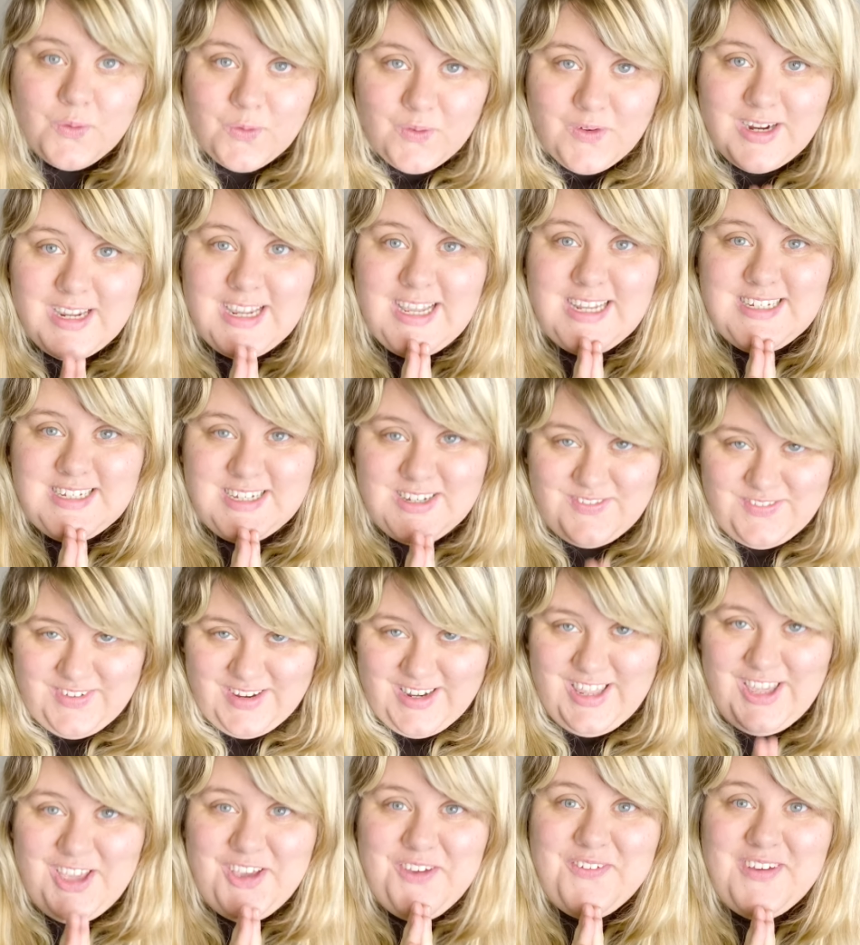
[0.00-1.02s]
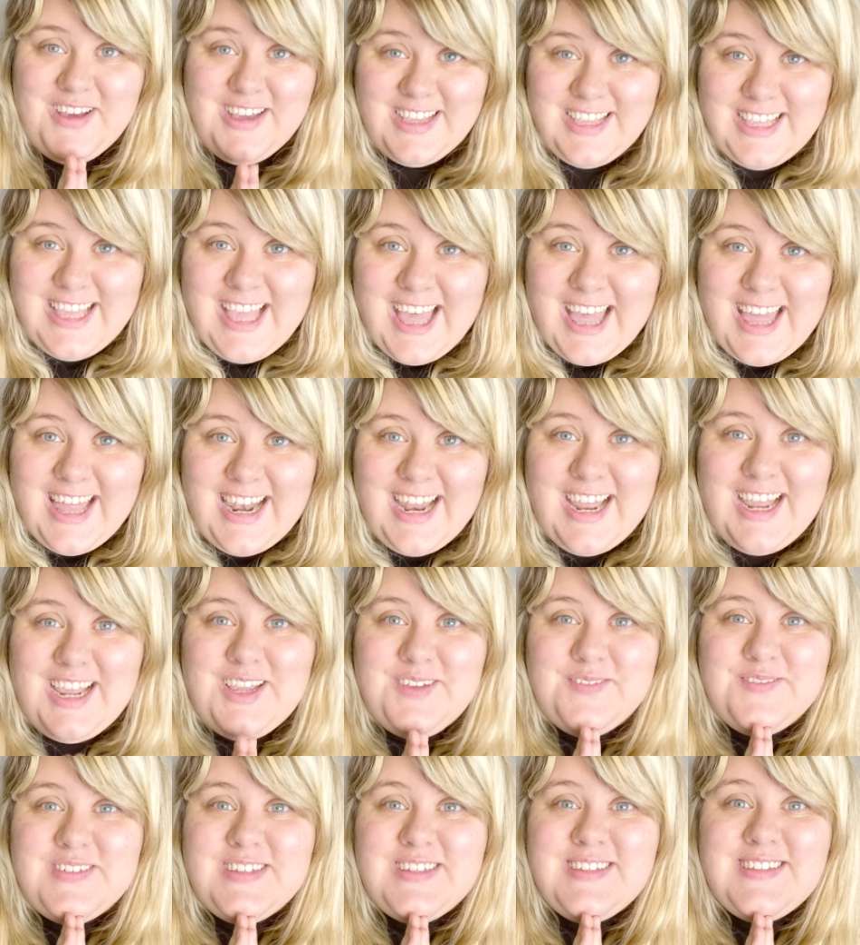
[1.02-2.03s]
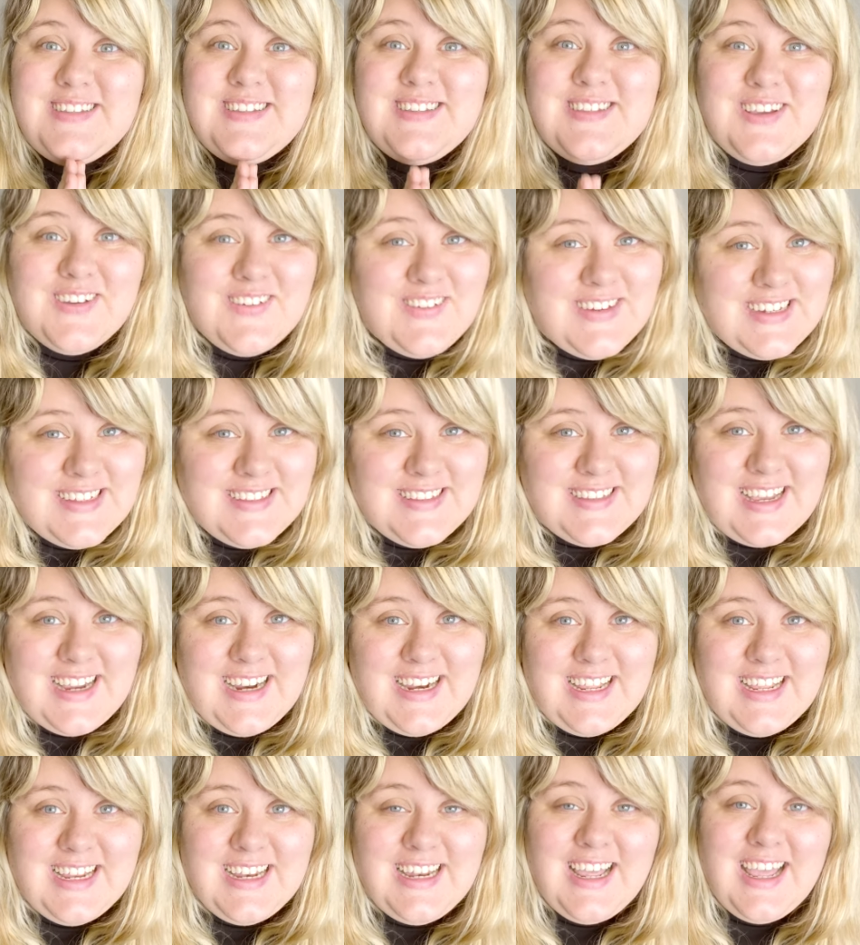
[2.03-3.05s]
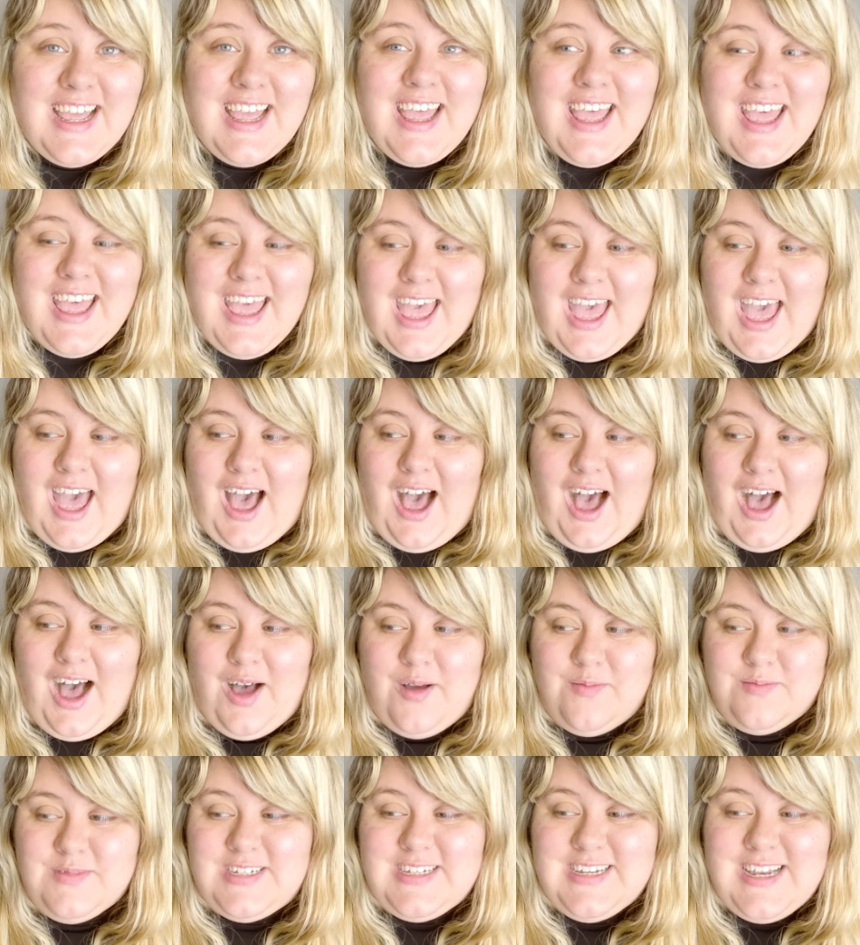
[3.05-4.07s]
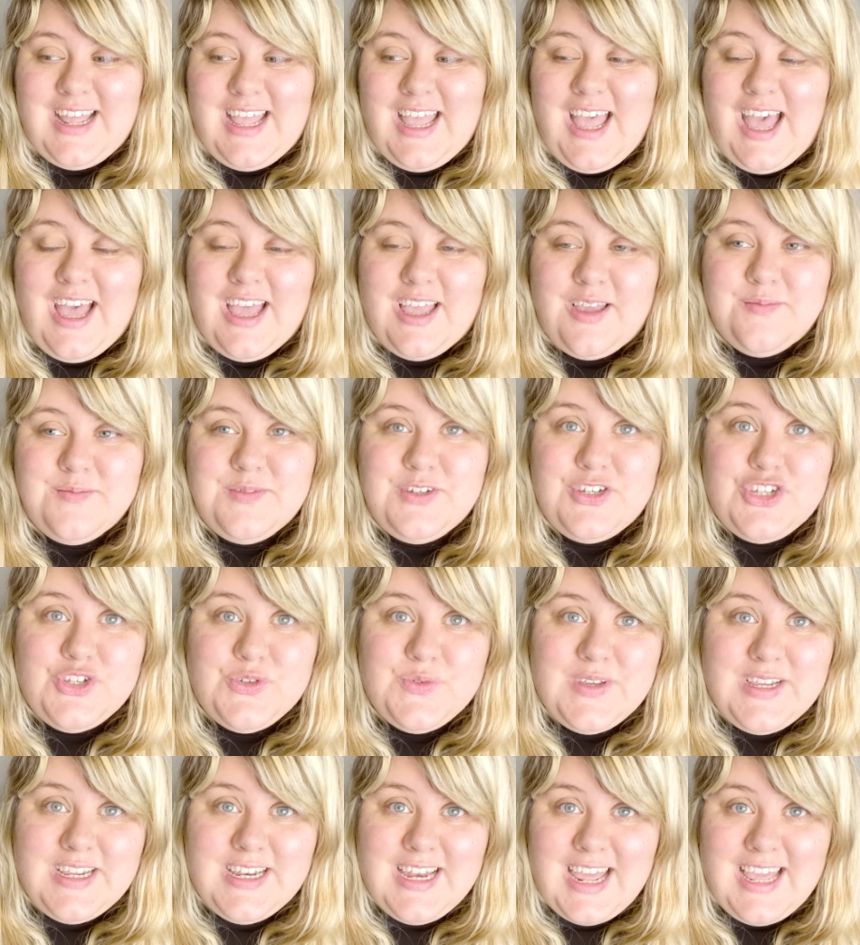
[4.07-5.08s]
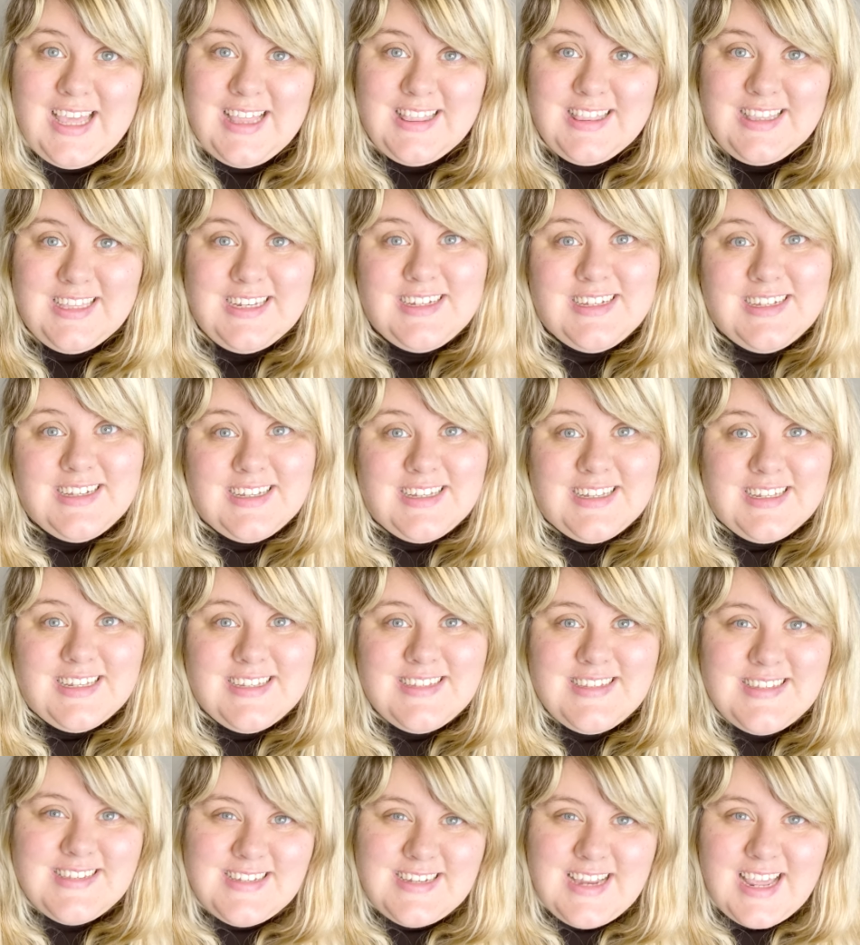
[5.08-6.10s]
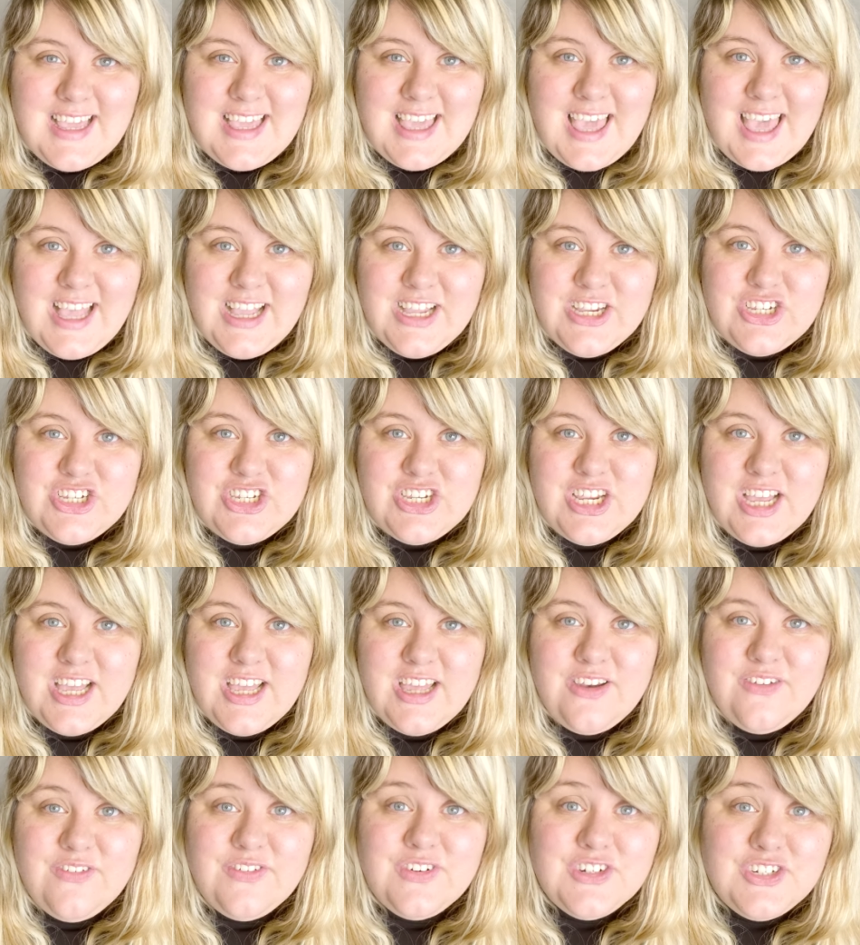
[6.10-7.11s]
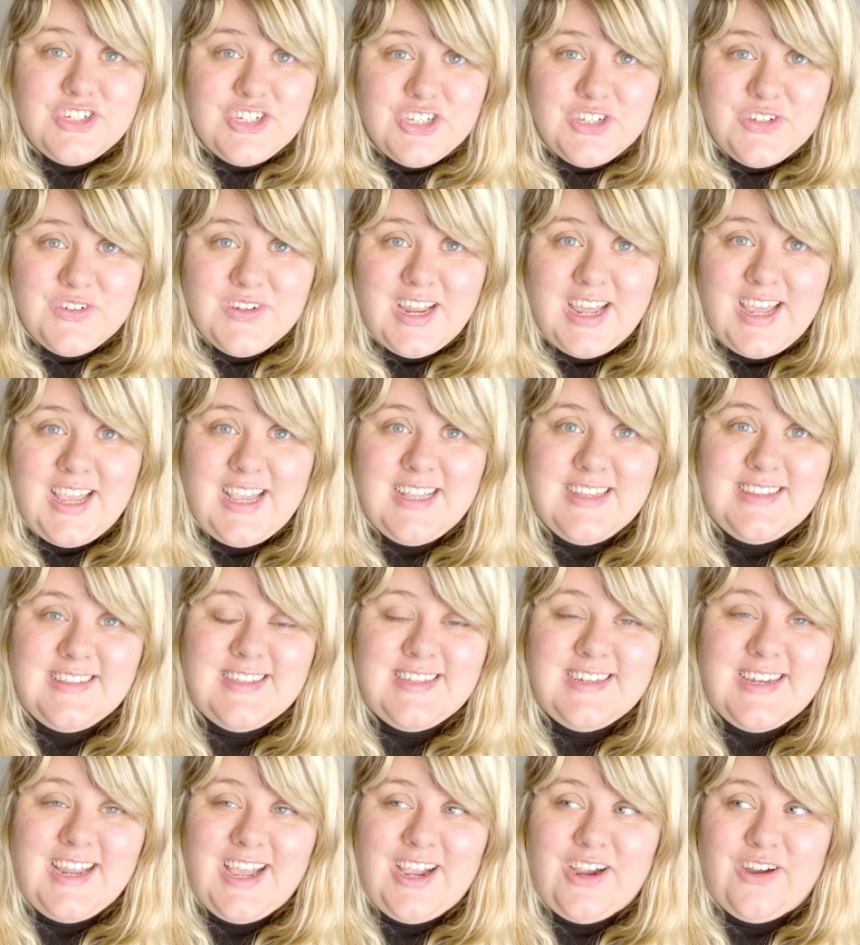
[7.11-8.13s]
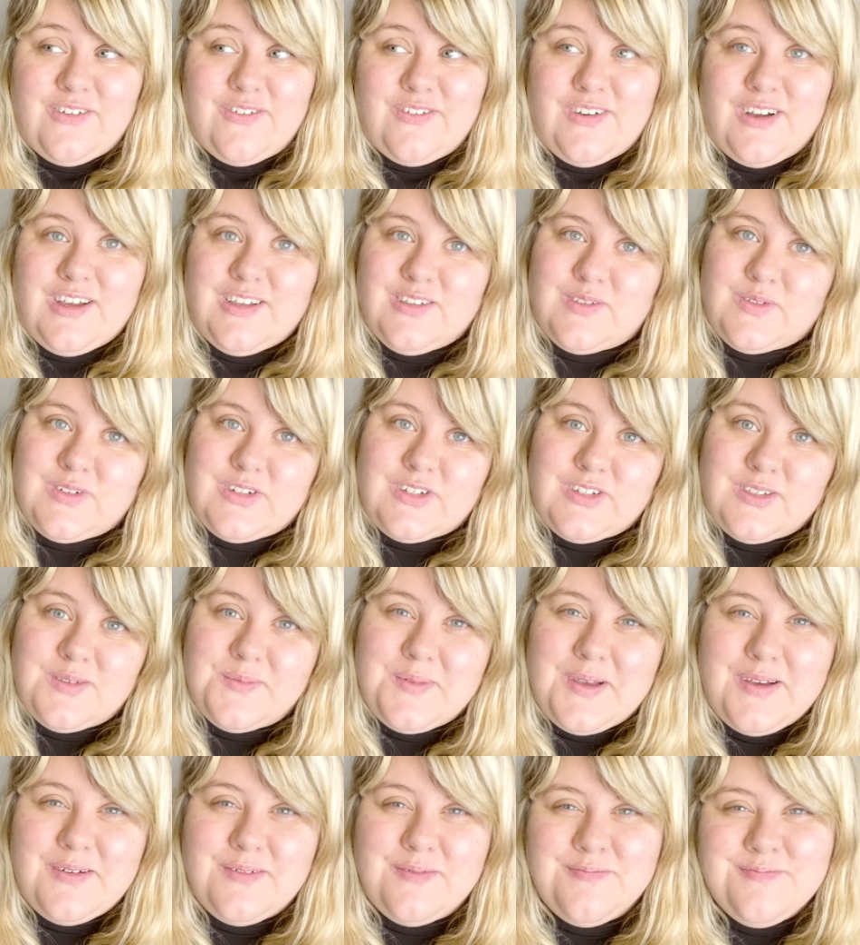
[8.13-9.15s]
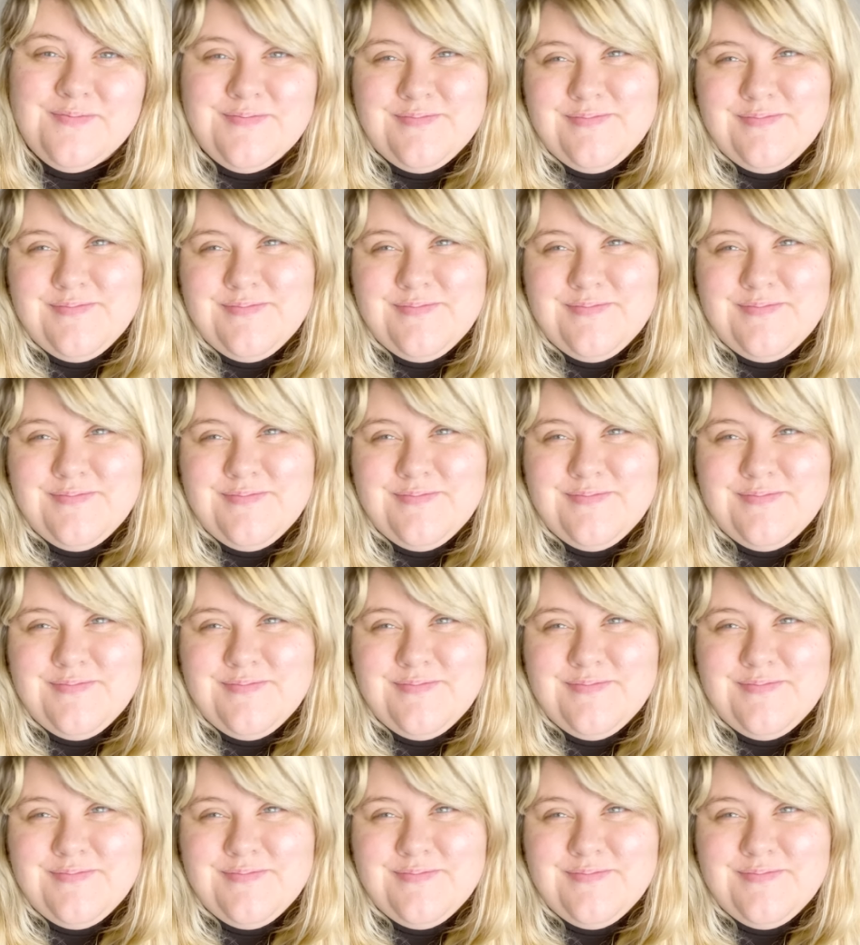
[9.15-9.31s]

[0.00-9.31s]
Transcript: oriented video again. I am so excited. Um, today I am doing a little staycation for two nights in Niagara Falls, which is about